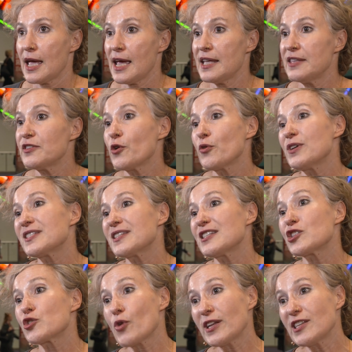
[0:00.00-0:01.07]
And there is a
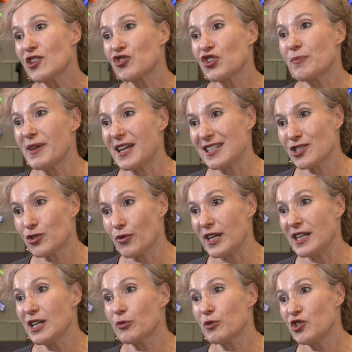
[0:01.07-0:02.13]
strategy-based
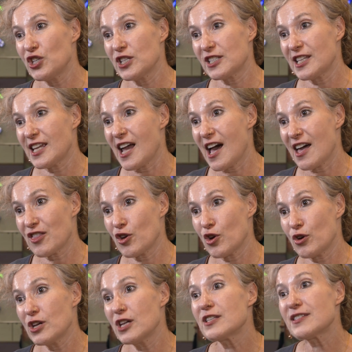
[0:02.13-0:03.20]
training, which is the
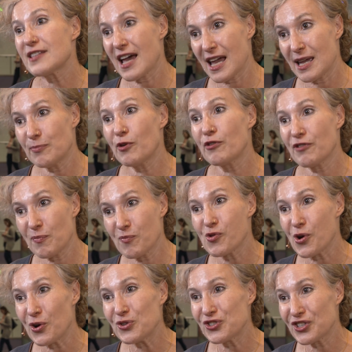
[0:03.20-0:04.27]
other type of
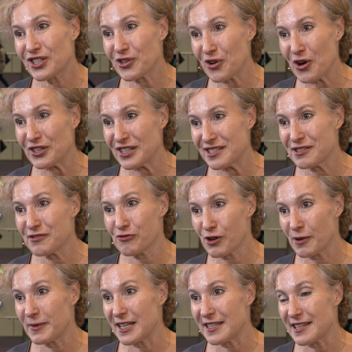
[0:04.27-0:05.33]
approach in cognitive
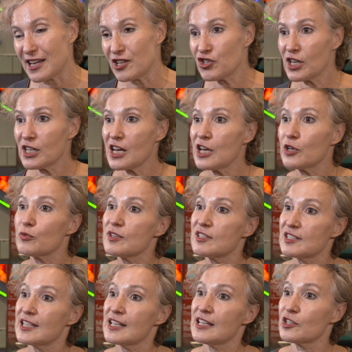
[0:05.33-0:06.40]
rehabilitation, and we
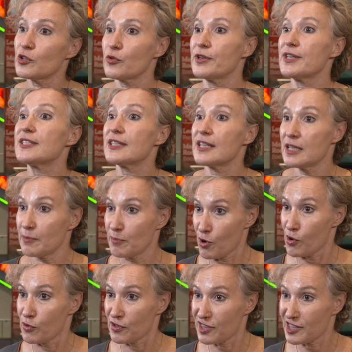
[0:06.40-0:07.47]
see increase in
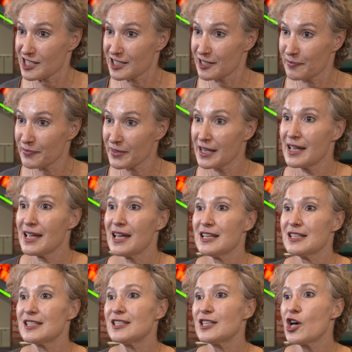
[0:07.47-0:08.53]
both.
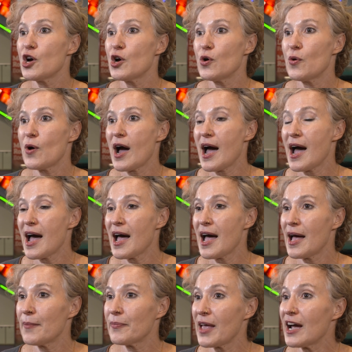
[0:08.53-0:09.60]
So
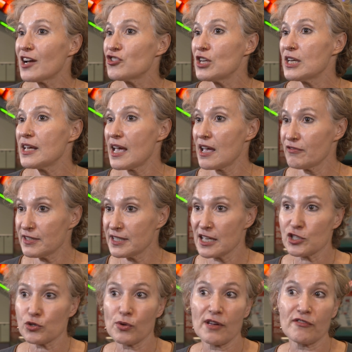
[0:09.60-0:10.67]
um, actually
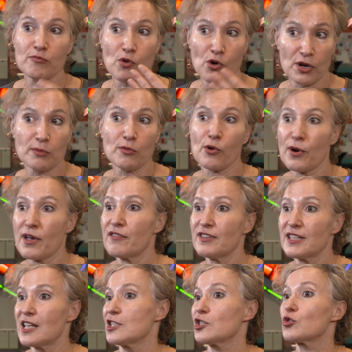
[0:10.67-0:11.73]
evidence, we have more and more
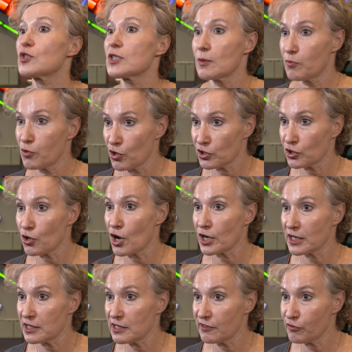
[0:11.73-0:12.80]
evidence to support
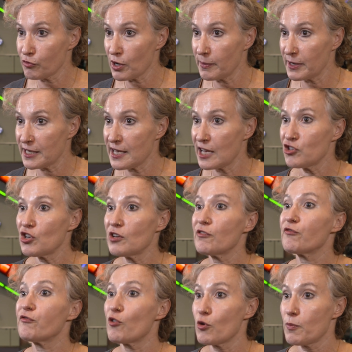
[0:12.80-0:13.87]
cognitive rehabilitation
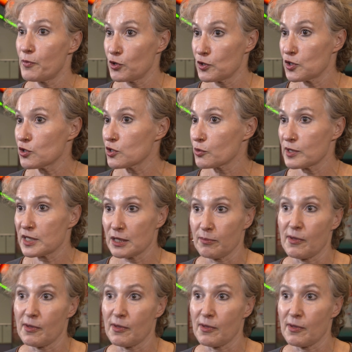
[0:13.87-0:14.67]
for persons with